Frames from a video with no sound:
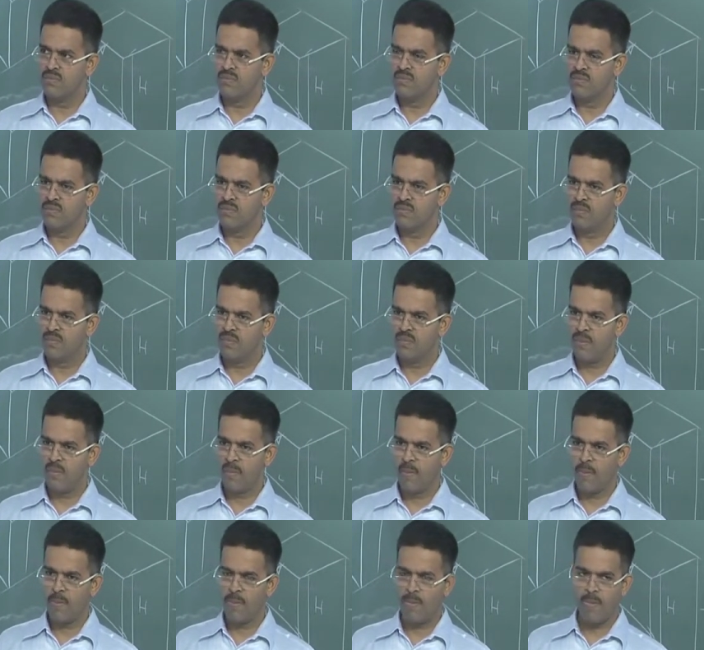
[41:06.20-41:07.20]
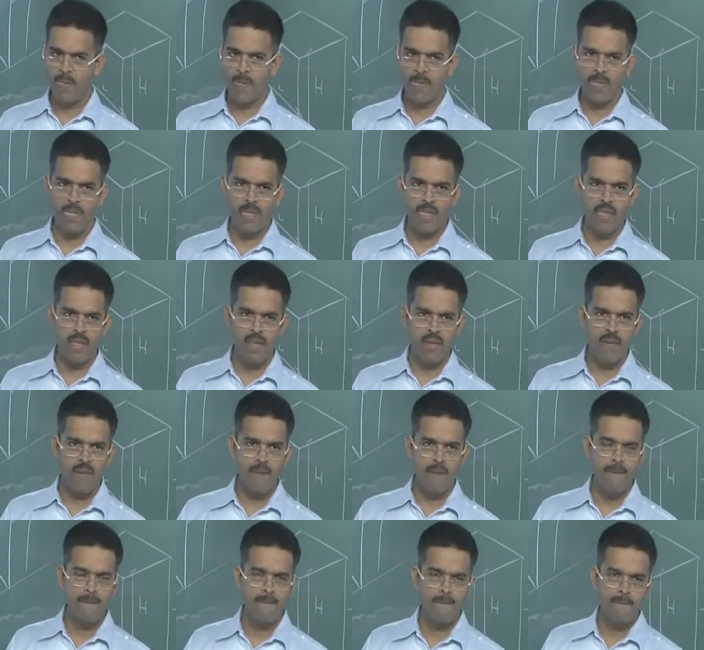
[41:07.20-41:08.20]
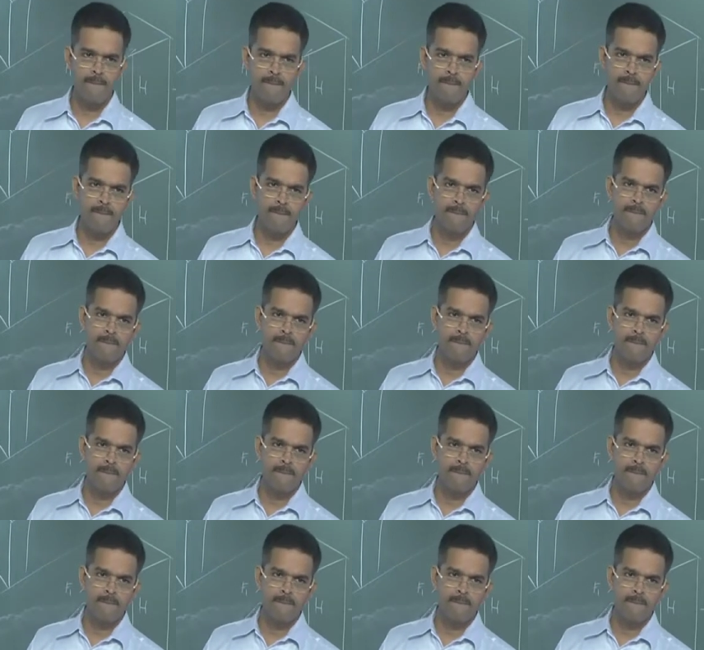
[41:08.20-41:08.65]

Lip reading: (no one is talking)